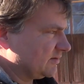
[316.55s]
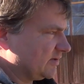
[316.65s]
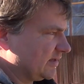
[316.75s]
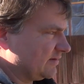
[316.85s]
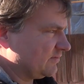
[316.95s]

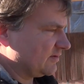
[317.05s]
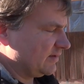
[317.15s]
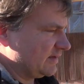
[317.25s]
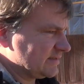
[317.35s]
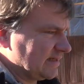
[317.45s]
cricket for
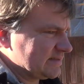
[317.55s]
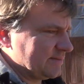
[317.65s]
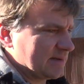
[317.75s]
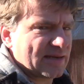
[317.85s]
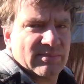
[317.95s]
the exact
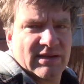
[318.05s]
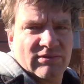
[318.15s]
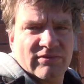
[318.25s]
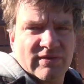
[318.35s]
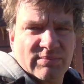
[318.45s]
same kind of metal
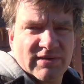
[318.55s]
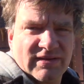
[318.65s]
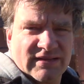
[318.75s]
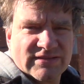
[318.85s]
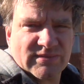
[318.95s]
roof I'm putting
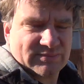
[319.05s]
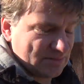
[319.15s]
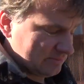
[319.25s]
on this one.